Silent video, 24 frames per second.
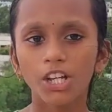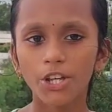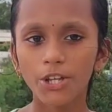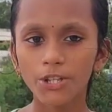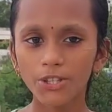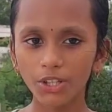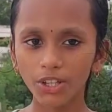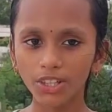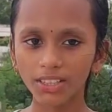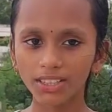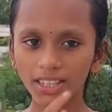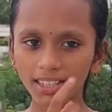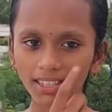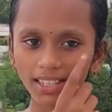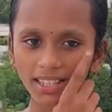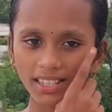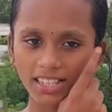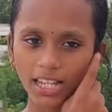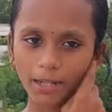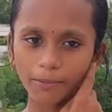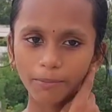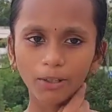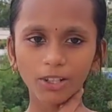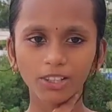So this is
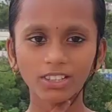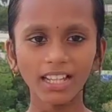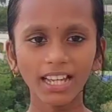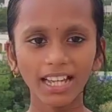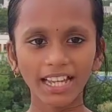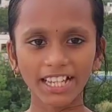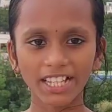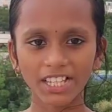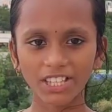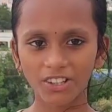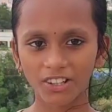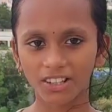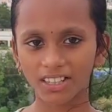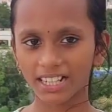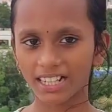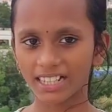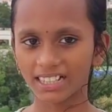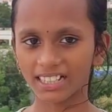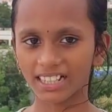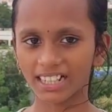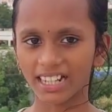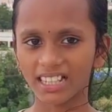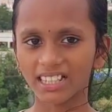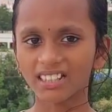about the
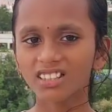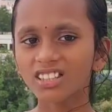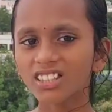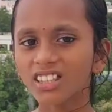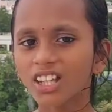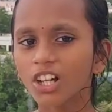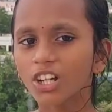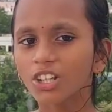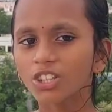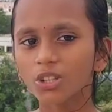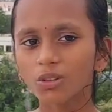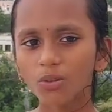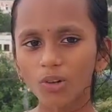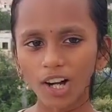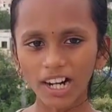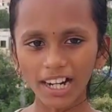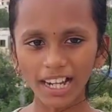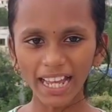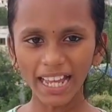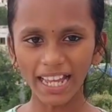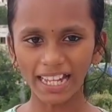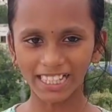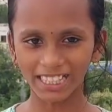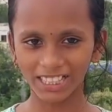exocrine glands. So what
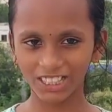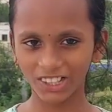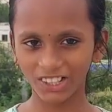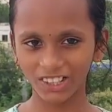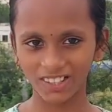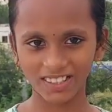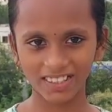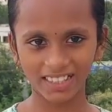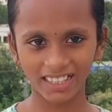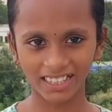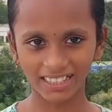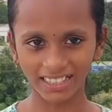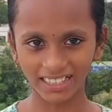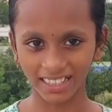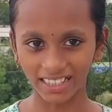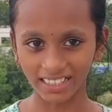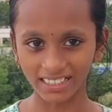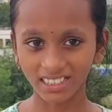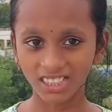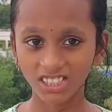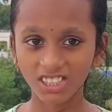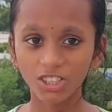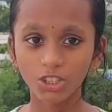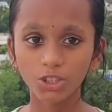are endocrine
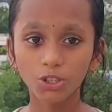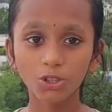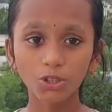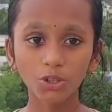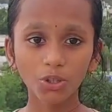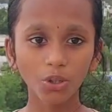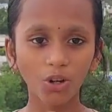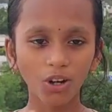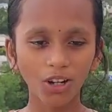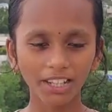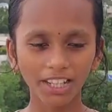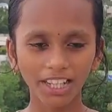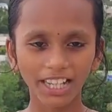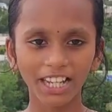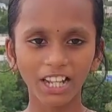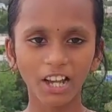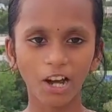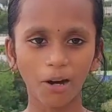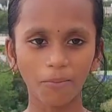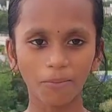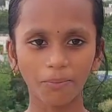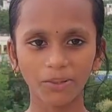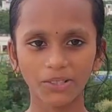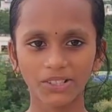glands? Totally
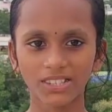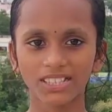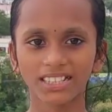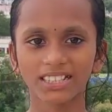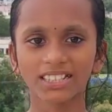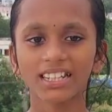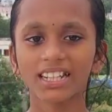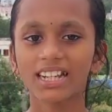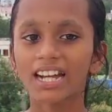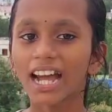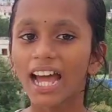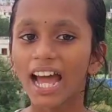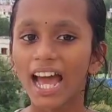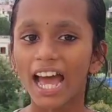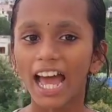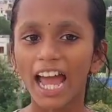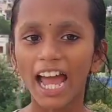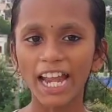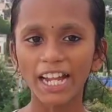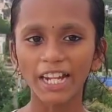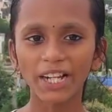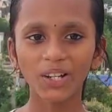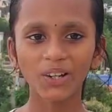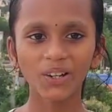opposite.
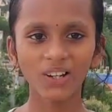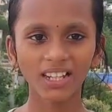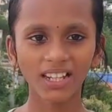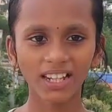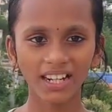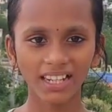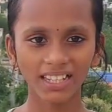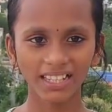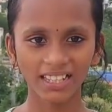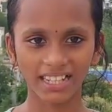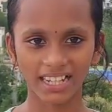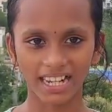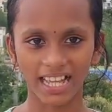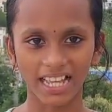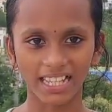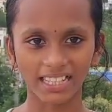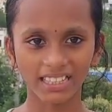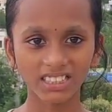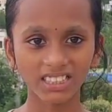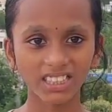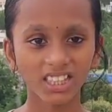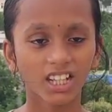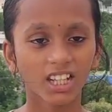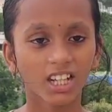Endocrine
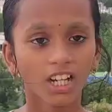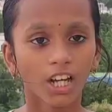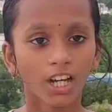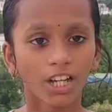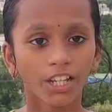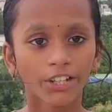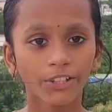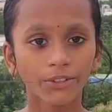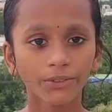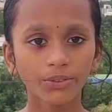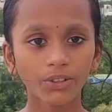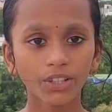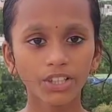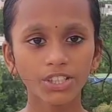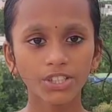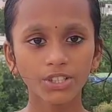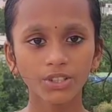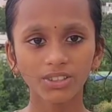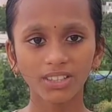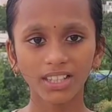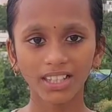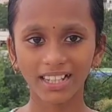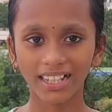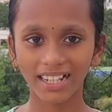glands refers
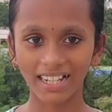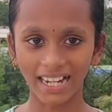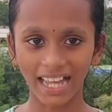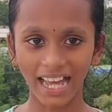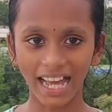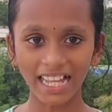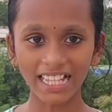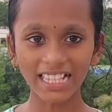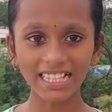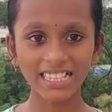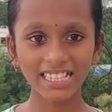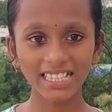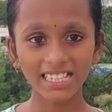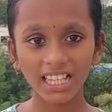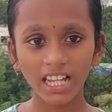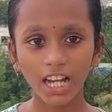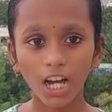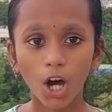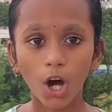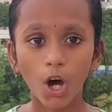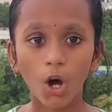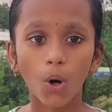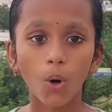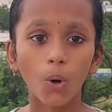to the glands
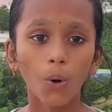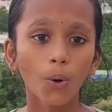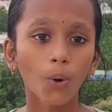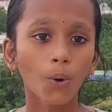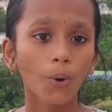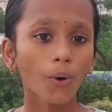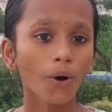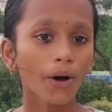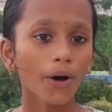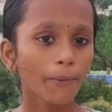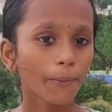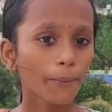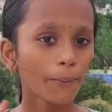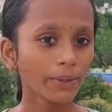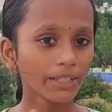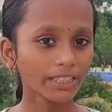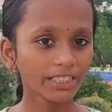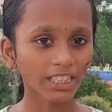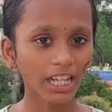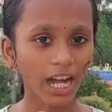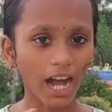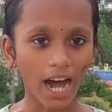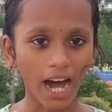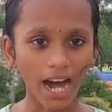which
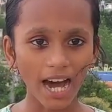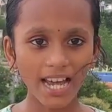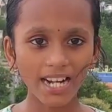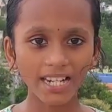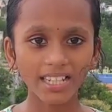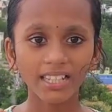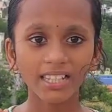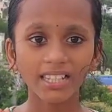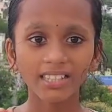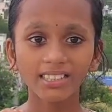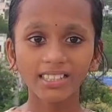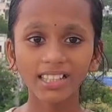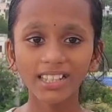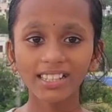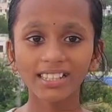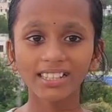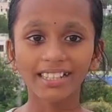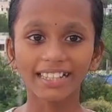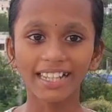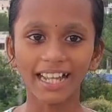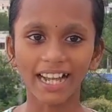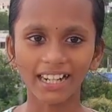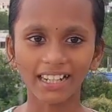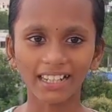are the
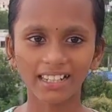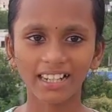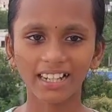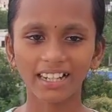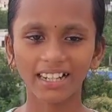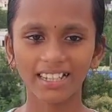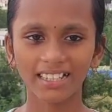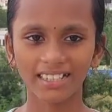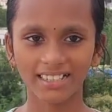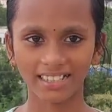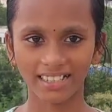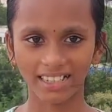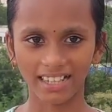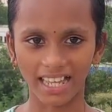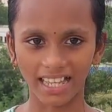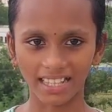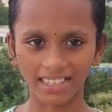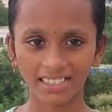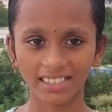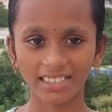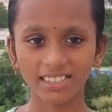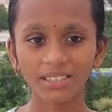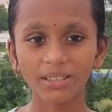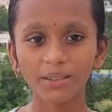ductless
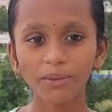glands.